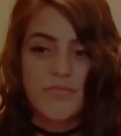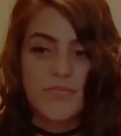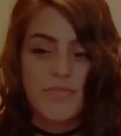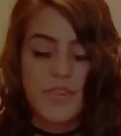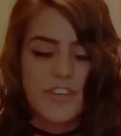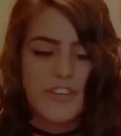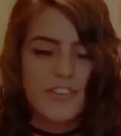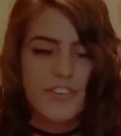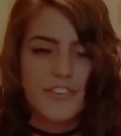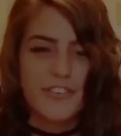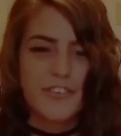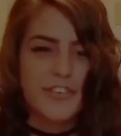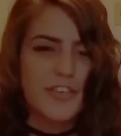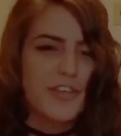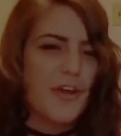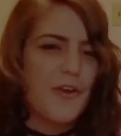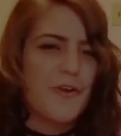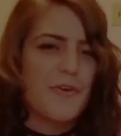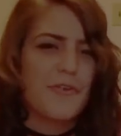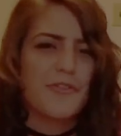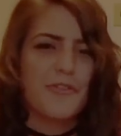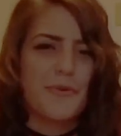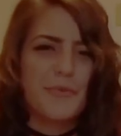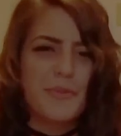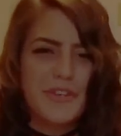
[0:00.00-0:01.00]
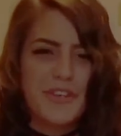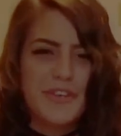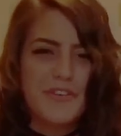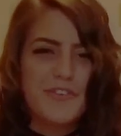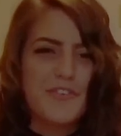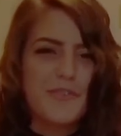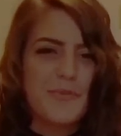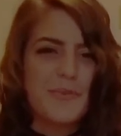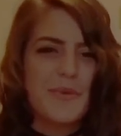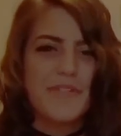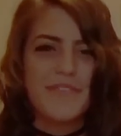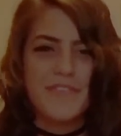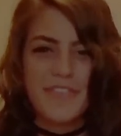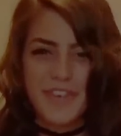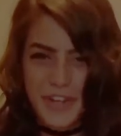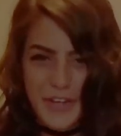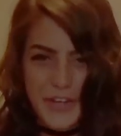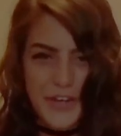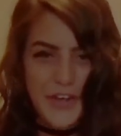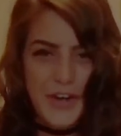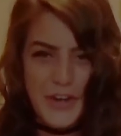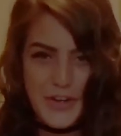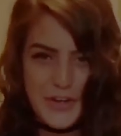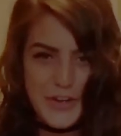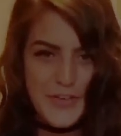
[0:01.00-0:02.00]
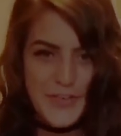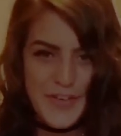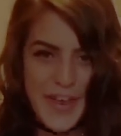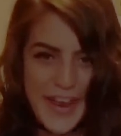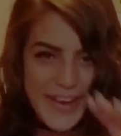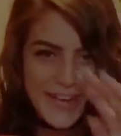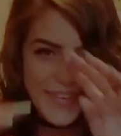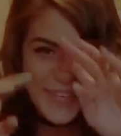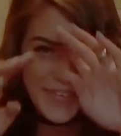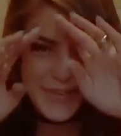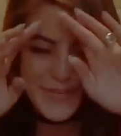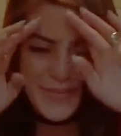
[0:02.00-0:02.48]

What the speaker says: it just, if someone tells you to put vinegar on your face,